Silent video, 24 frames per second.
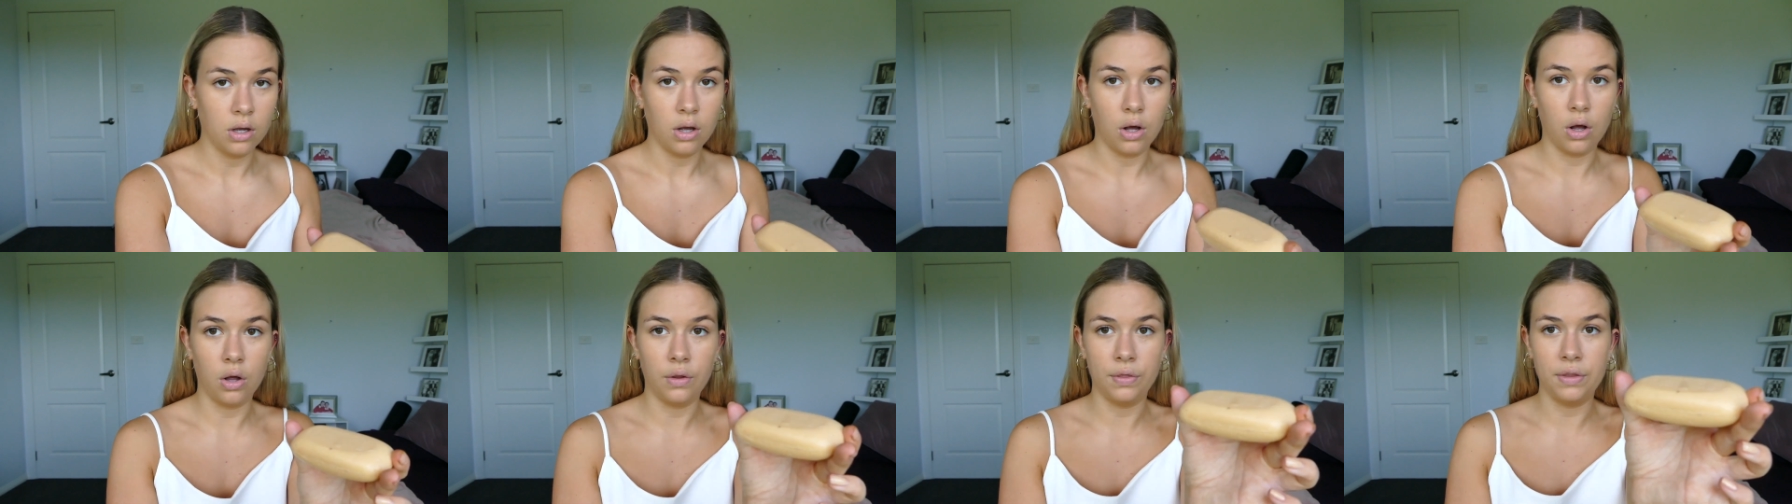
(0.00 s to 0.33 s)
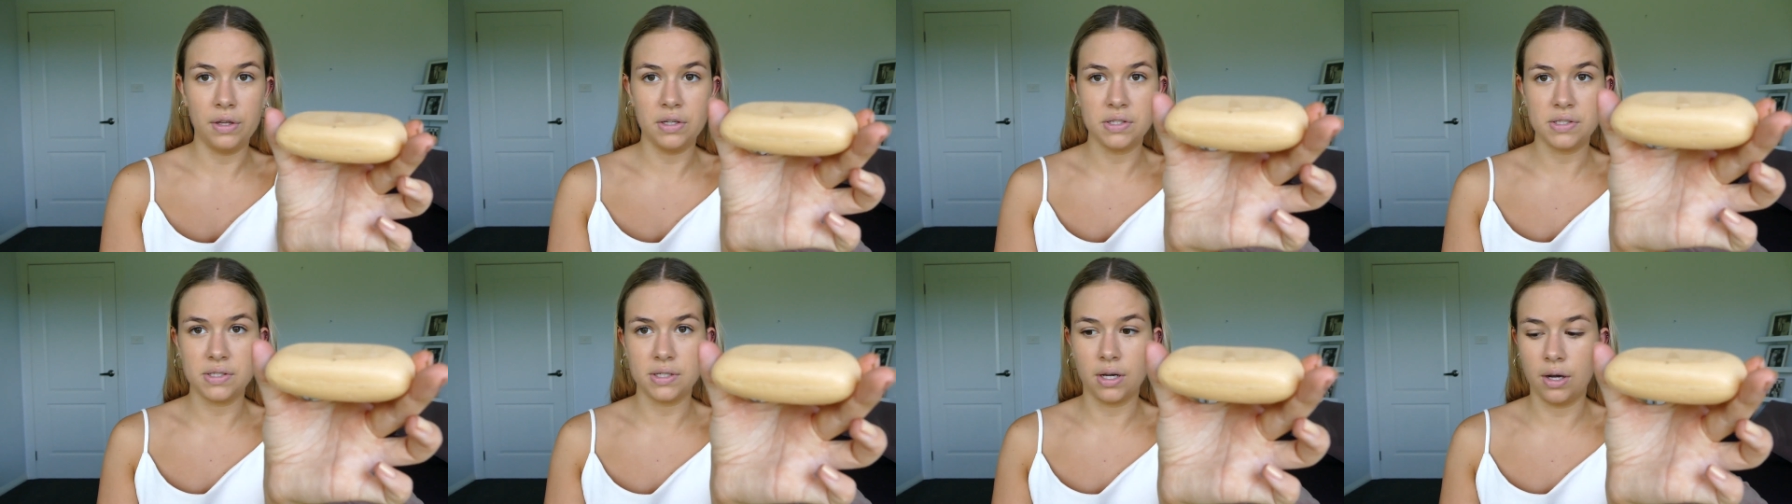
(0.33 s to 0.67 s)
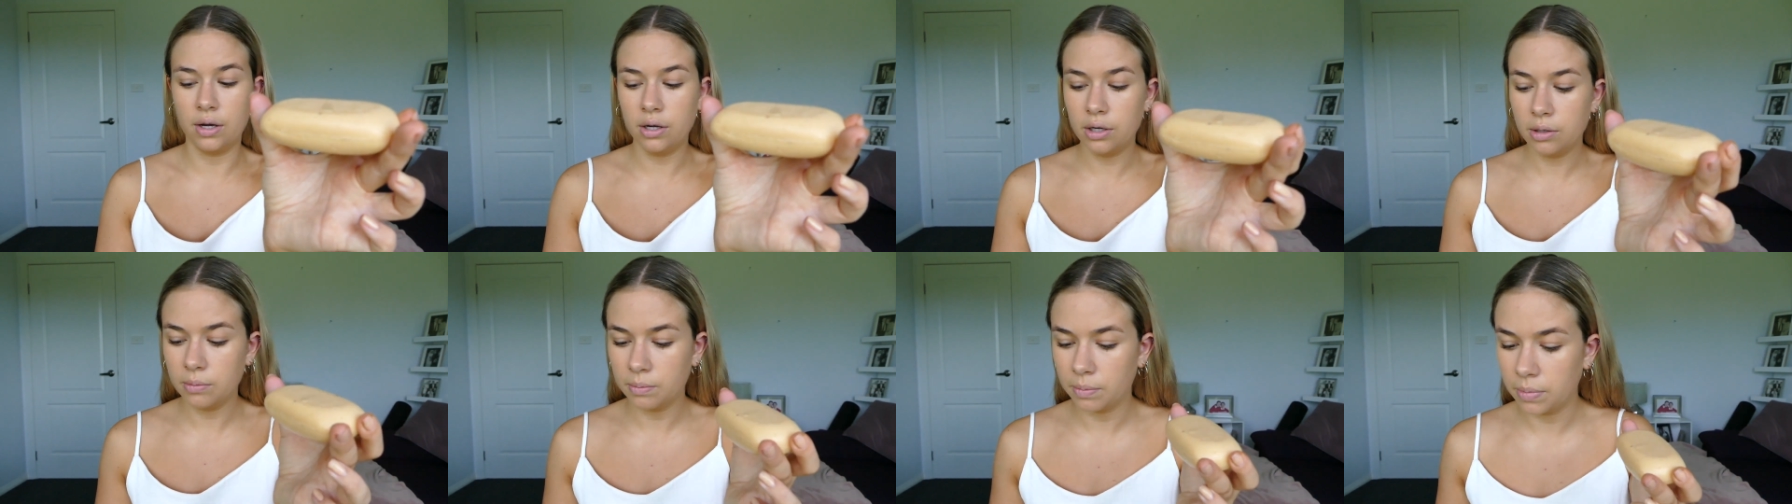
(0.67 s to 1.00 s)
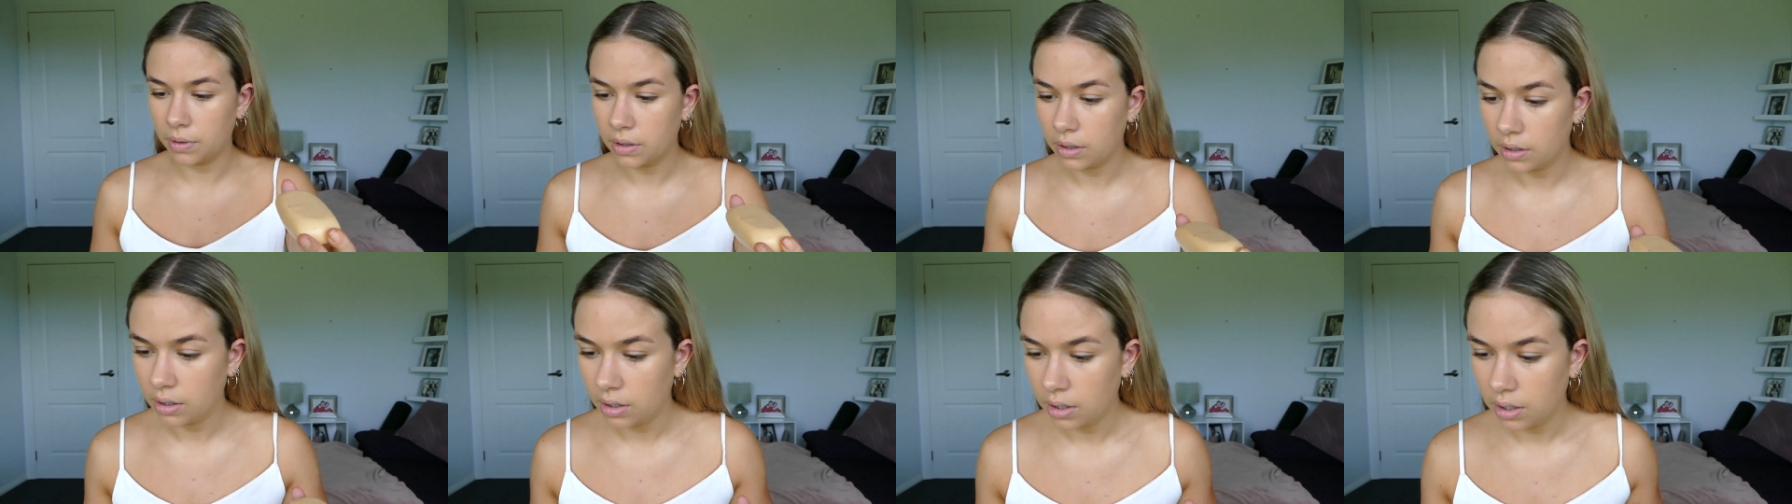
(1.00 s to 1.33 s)
on the soap,
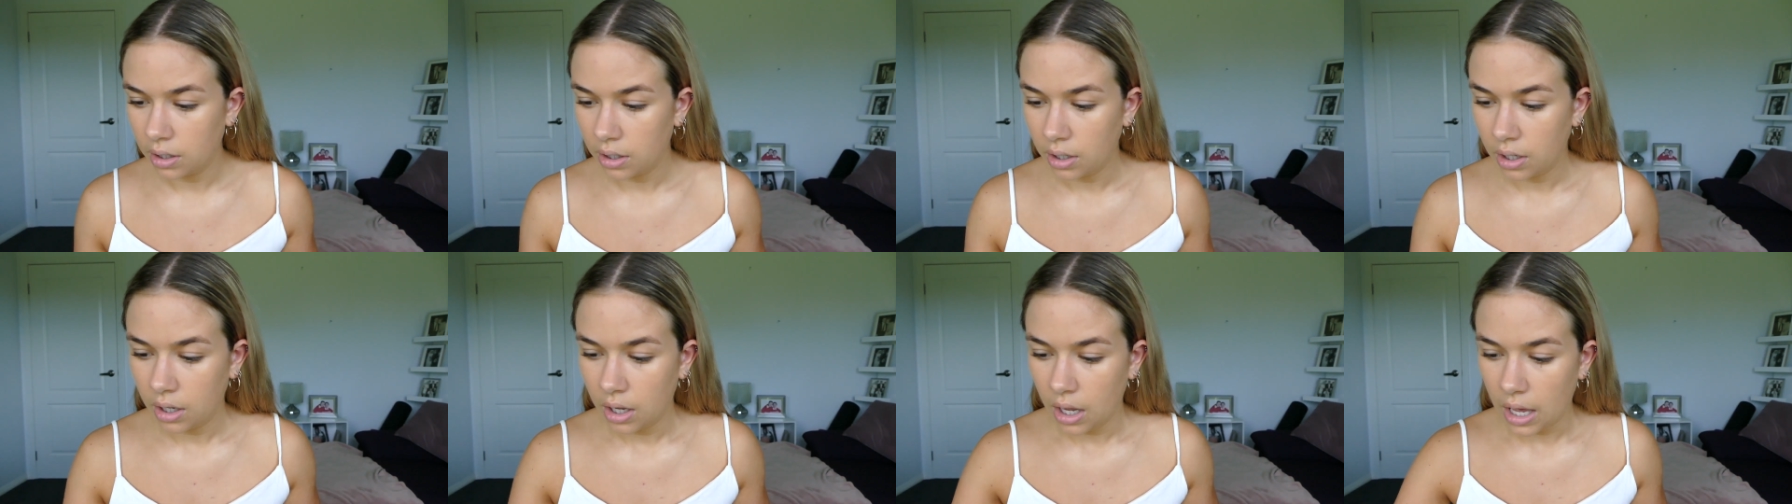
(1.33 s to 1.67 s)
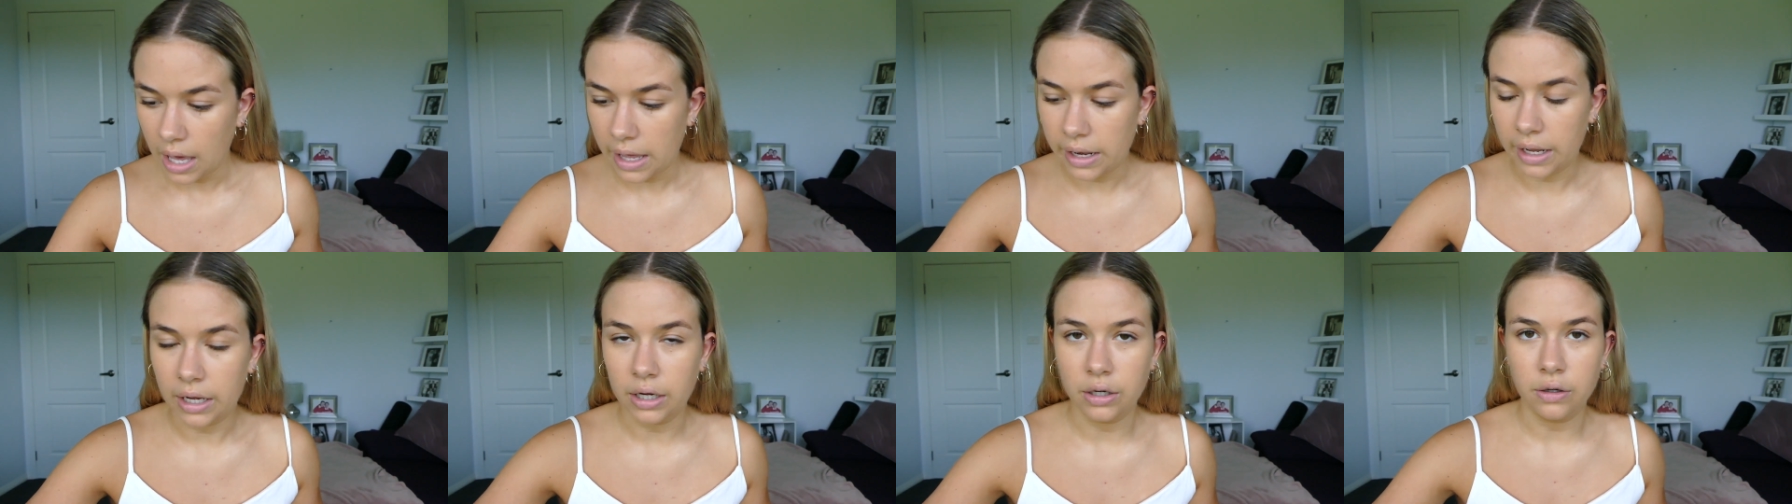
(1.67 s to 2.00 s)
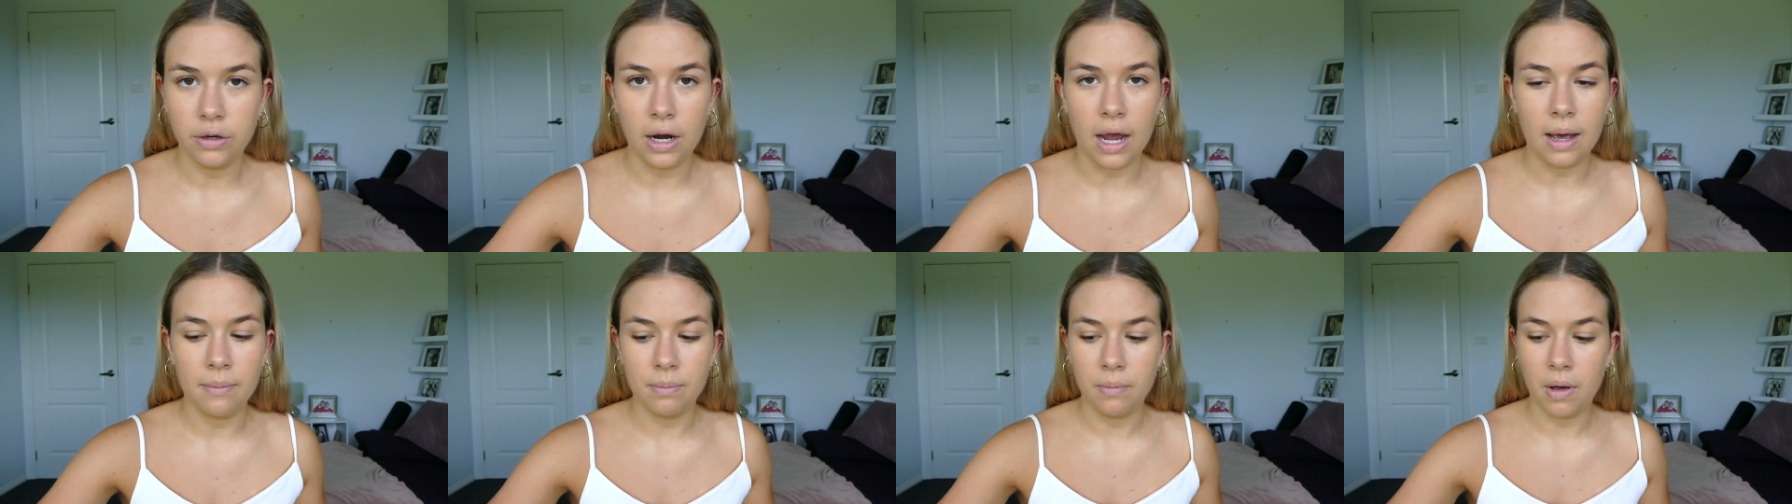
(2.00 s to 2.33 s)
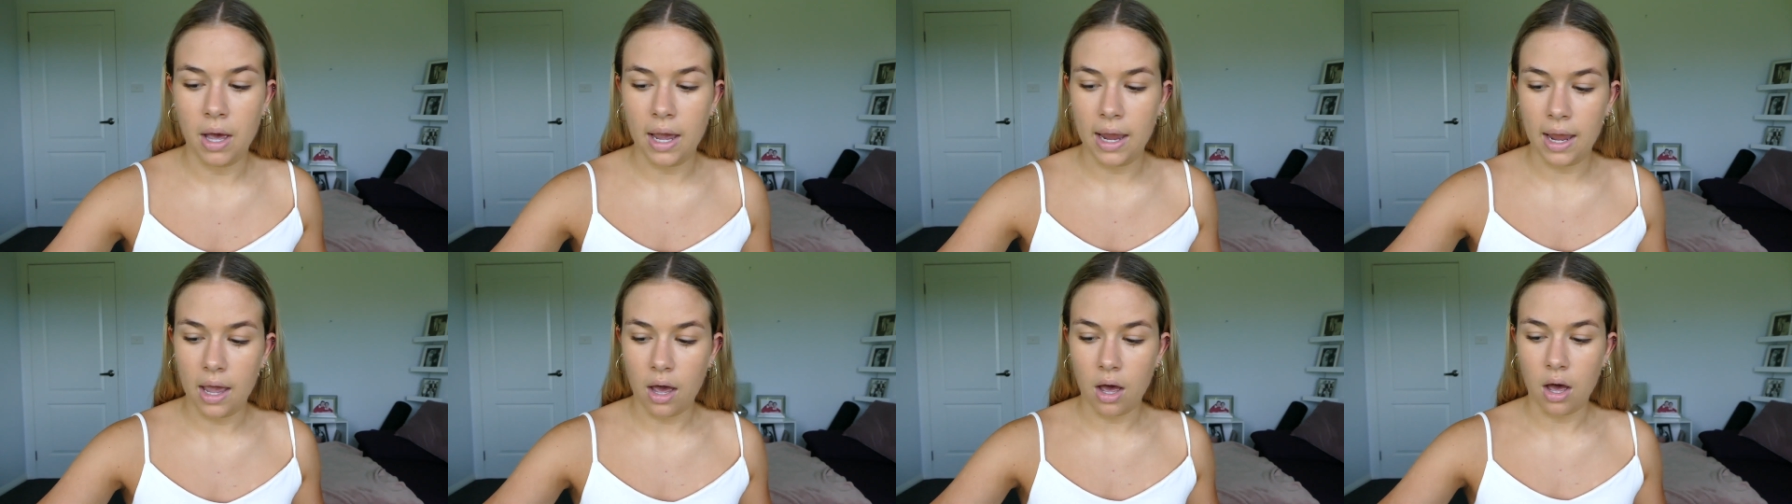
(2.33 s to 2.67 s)
and I grab
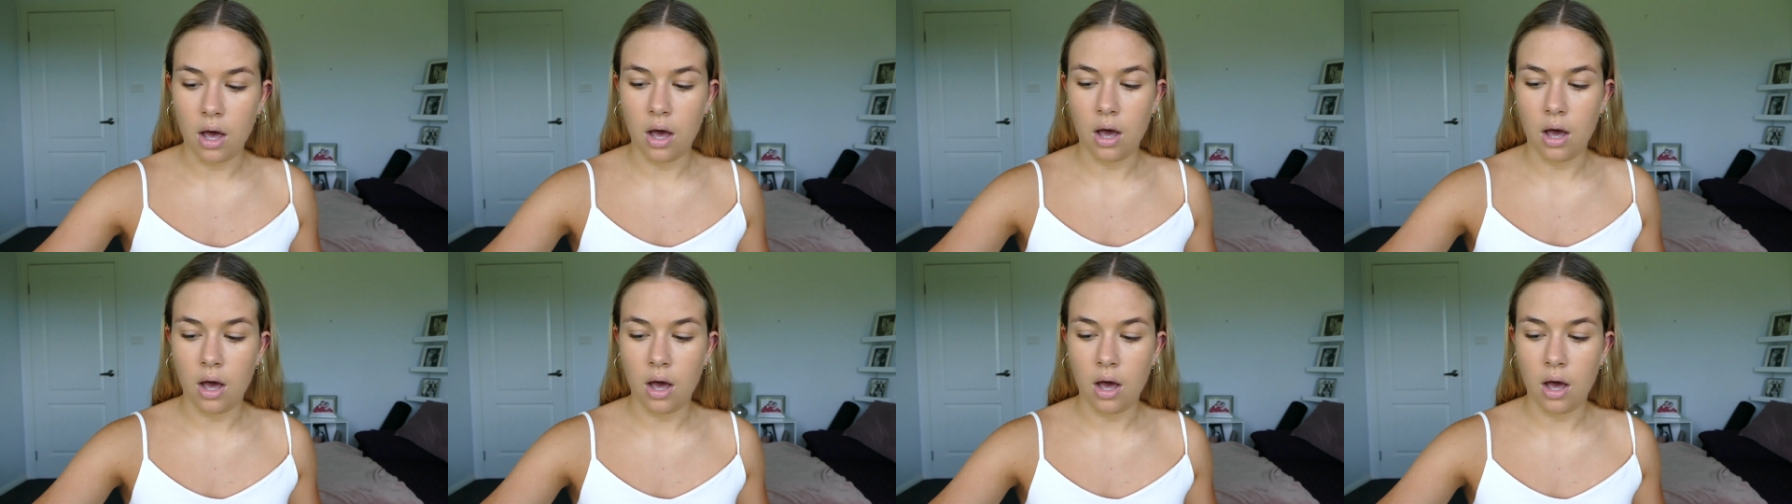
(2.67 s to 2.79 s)
my